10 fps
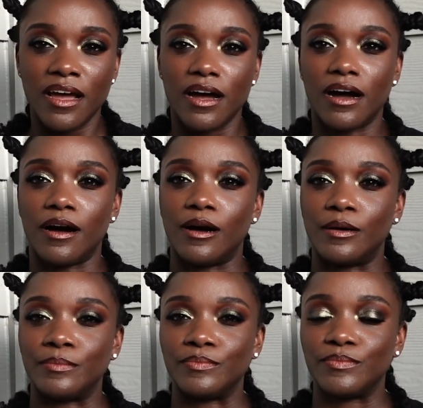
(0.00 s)

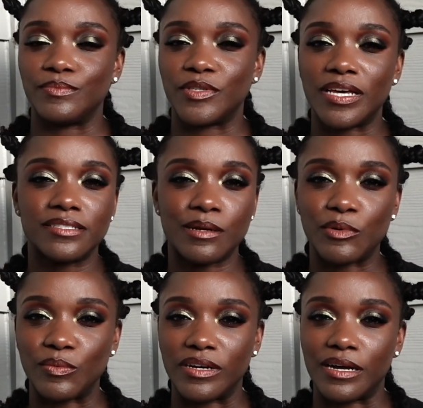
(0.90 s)
So that's
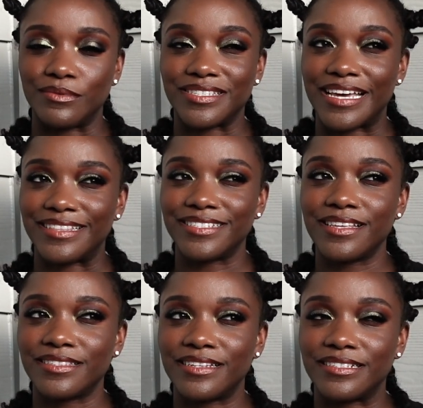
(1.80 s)
number one. I was like, this
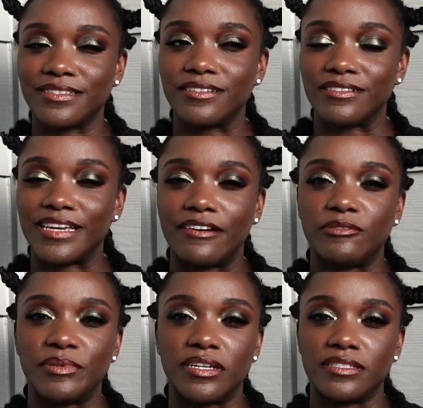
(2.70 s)
doesn't necessarily have to
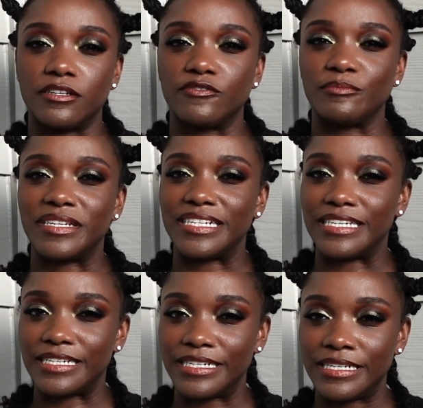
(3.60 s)
be on sale for me to
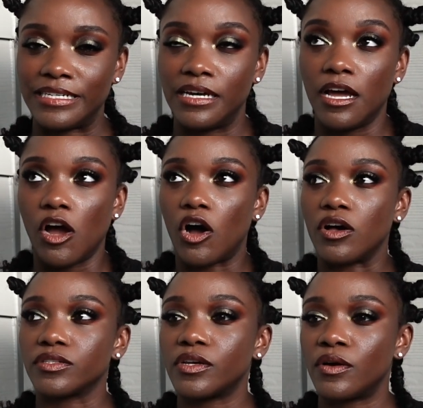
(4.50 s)
get it.
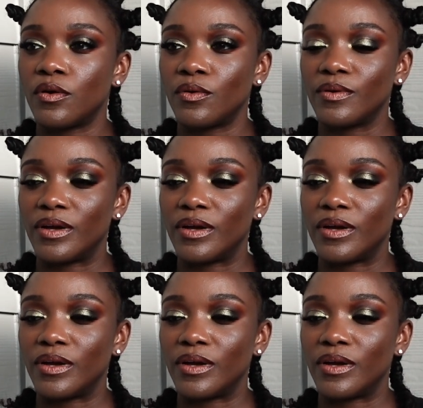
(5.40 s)
Also,